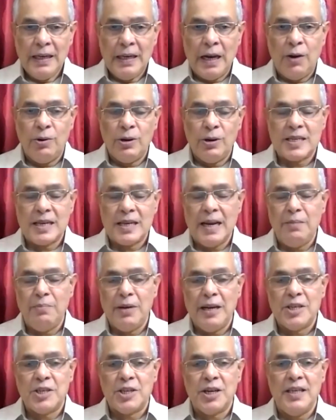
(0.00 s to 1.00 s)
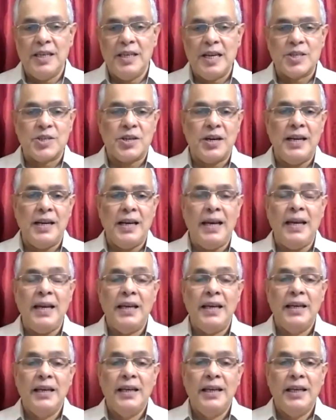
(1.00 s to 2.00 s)
Now, as I mentioned
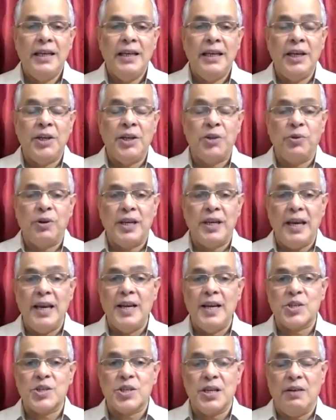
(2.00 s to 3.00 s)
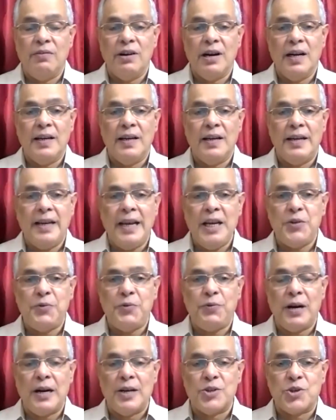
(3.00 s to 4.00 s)
yesterday, it would take several days
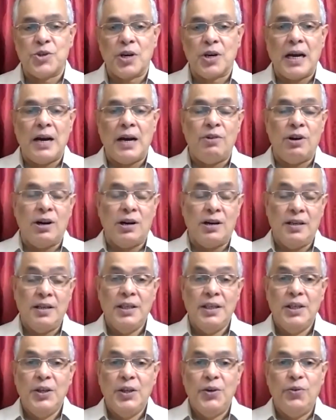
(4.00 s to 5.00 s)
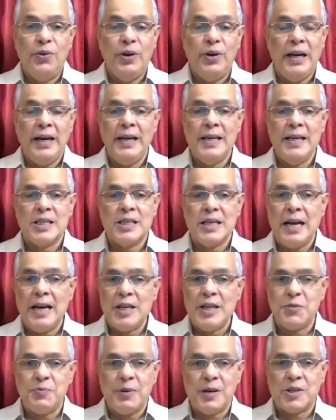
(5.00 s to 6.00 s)
for us to cover various
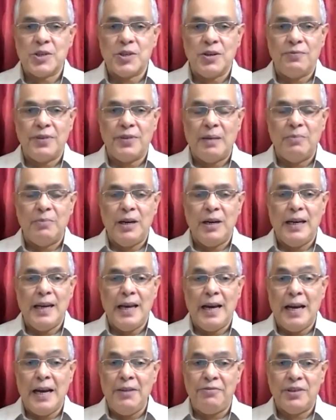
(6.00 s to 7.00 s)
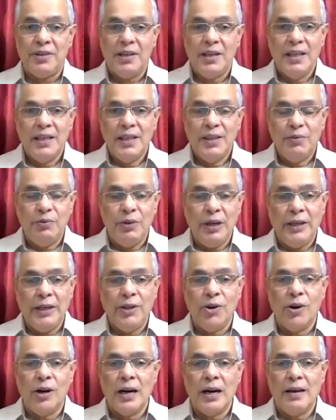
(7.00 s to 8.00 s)
aspects of family life. We
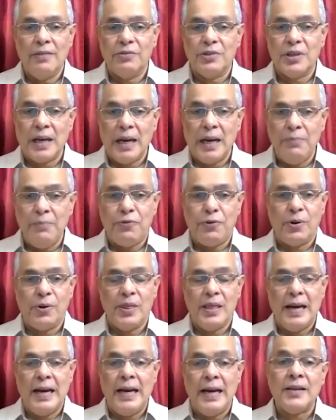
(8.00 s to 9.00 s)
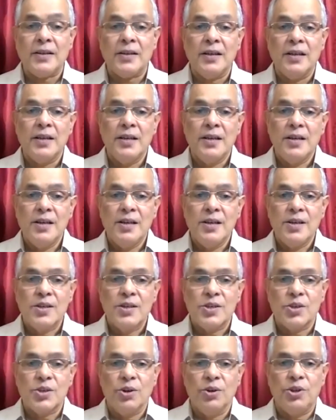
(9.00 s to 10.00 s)
do not have time for that.
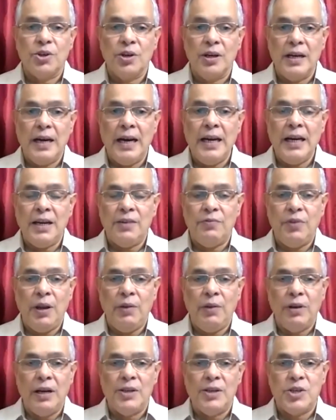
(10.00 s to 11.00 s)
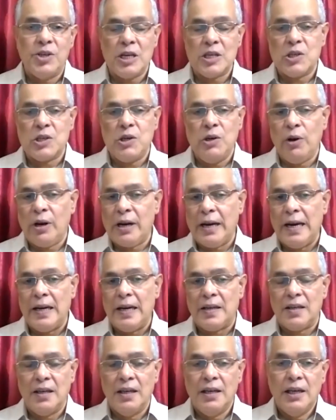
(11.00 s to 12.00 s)
So tonight we will just look
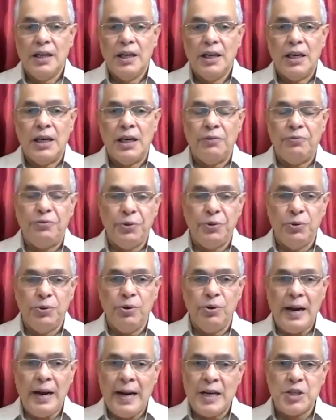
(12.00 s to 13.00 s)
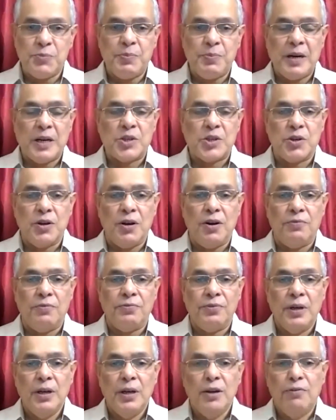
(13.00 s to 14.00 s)
at a few aspects of
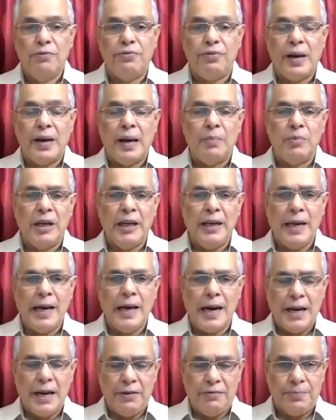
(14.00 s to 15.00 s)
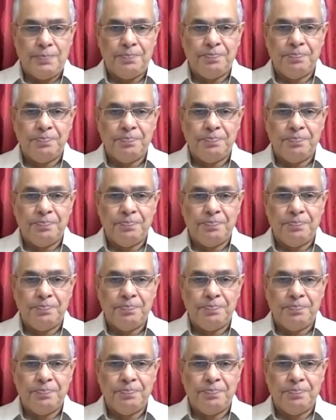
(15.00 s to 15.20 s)
family life.